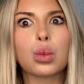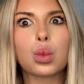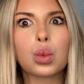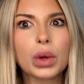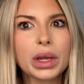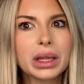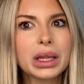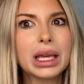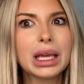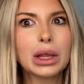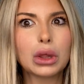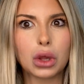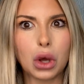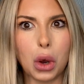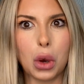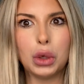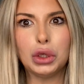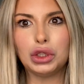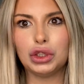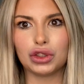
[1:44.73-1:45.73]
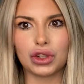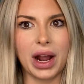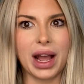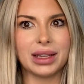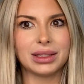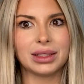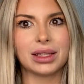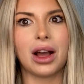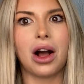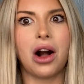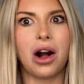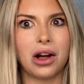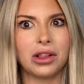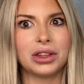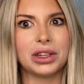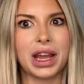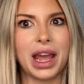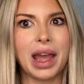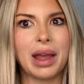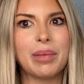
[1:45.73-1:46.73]
really low stress
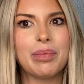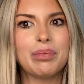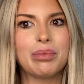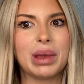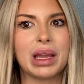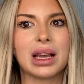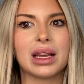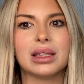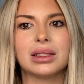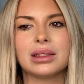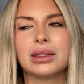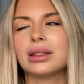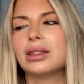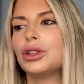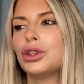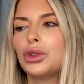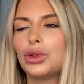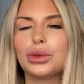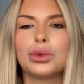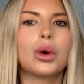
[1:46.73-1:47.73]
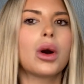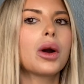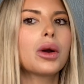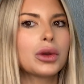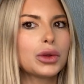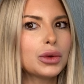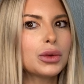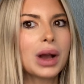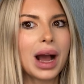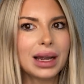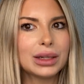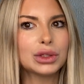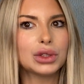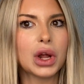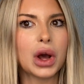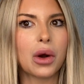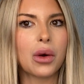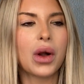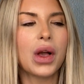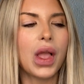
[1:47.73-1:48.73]
holiday because you guys
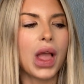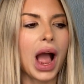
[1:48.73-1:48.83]
know,